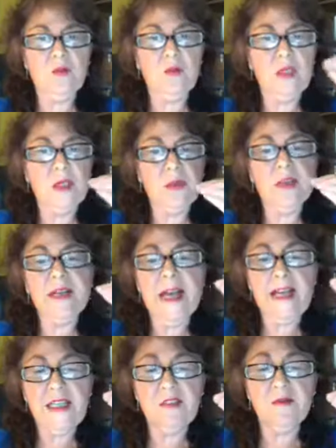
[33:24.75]
where we're
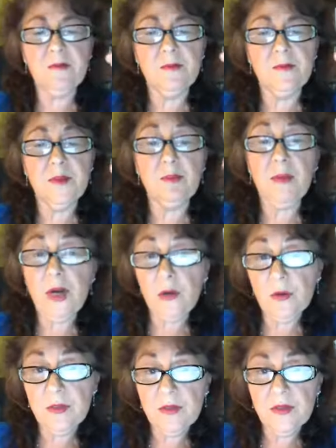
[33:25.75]
headed for
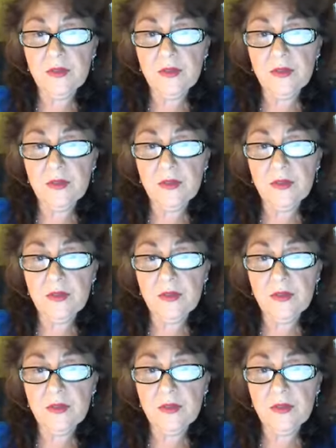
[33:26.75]
both